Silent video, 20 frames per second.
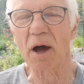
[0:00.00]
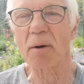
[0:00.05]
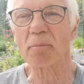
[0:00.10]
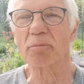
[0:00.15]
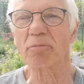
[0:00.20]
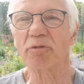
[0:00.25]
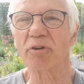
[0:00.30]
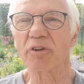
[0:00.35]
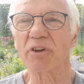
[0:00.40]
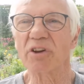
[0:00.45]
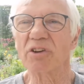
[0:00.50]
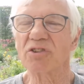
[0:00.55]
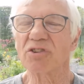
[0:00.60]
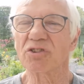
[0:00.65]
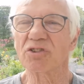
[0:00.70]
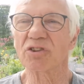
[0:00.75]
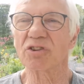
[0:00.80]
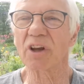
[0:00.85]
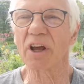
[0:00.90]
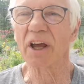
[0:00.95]
up for
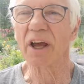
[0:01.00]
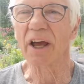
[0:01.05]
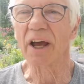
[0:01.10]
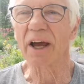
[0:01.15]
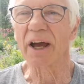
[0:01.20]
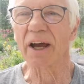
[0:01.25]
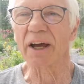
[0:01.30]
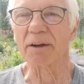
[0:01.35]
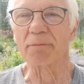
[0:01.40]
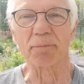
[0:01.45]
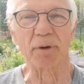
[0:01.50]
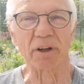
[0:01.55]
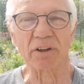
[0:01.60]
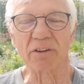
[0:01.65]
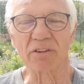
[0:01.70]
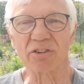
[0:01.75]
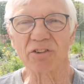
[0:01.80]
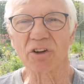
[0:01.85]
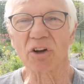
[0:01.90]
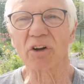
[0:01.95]
this,
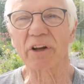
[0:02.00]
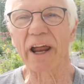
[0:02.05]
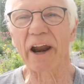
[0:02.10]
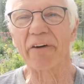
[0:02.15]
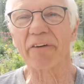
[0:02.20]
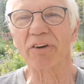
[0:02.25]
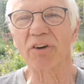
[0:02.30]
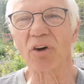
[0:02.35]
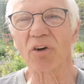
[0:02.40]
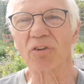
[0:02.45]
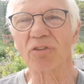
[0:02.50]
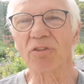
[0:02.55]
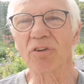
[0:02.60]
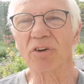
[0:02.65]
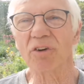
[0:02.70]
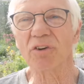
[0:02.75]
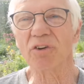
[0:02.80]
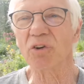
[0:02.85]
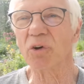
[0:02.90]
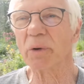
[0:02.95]
but still carried on
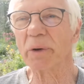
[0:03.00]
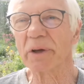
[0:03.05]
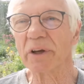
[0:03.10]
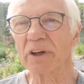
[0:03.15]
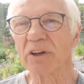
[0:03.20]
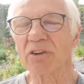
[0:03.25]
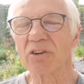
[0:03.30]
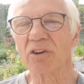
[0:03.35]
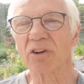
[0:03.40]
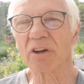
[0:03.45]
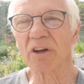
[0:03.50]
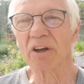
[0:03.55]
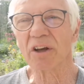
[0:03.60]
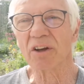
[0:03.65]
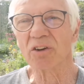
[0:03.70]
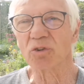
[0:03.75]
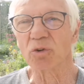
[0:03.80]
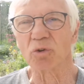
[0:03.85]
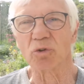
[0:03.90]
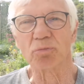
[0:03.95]
doing it.
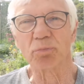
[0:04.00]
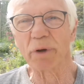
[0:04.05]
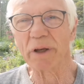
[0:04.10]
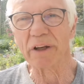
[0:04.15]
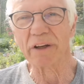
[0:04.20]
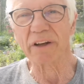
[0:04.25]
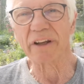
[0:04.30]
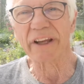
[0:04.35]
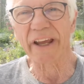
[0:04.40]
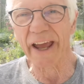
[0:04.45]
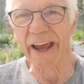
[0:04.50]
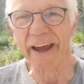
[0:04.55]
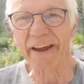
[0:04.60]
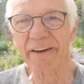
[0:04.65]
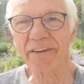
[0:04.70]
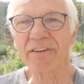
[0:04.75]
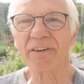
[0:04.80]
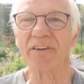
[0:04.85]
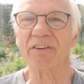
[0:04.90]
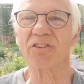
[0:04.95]
She was beaten
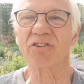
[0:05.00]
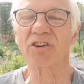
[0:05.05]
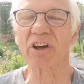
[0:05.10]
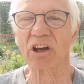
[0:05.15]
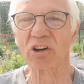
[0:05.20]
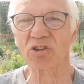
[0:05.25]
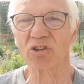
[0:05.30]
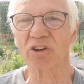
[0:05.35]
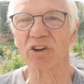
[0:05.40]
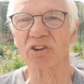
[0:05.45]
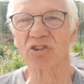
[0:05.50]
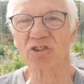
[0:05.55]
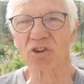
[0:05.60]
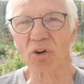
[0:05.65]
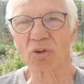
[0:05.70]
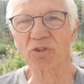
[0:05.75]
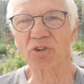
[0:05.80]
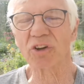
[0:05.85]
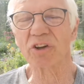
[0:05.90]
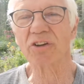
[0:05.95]
again and sexually
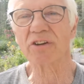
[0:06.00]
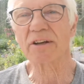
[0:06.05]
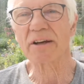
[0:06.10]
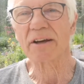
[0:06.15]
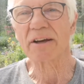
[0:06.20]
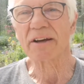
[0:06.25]
assaulted,